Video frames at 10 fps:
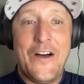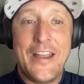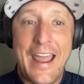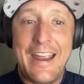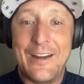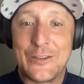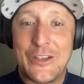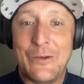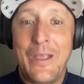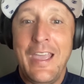air.
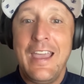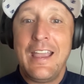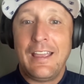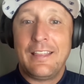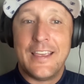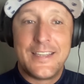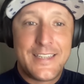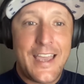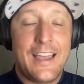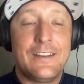So they
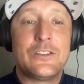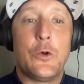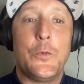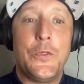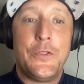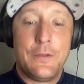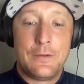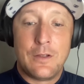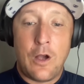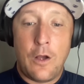said,
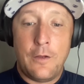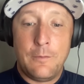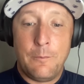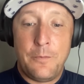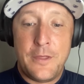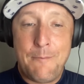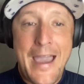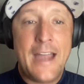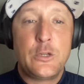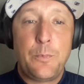the
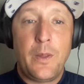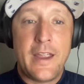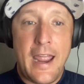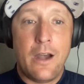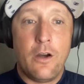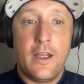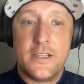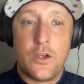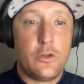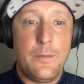match play era
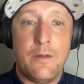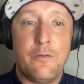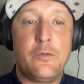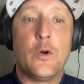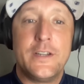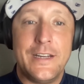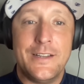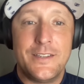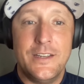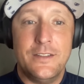has only been 14
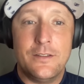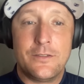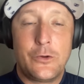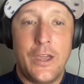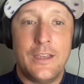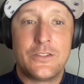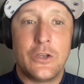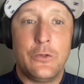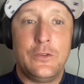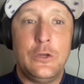seasons, okay?
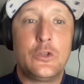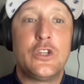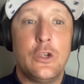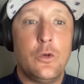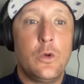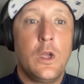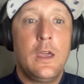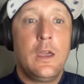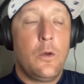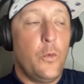So used to,
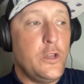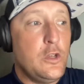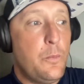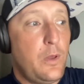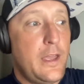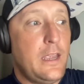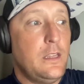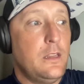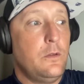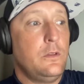when you
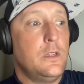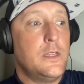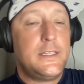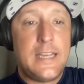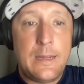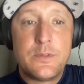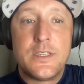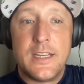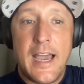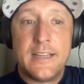play the teams
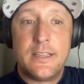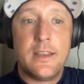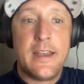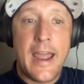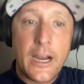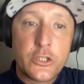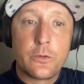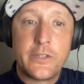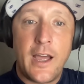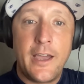that got to the
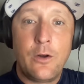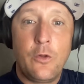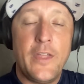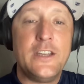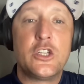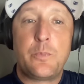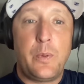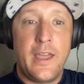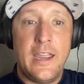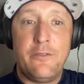national title, they just
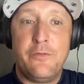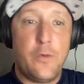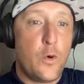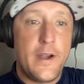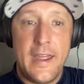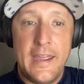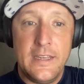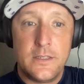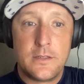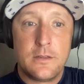played 4
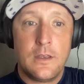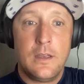days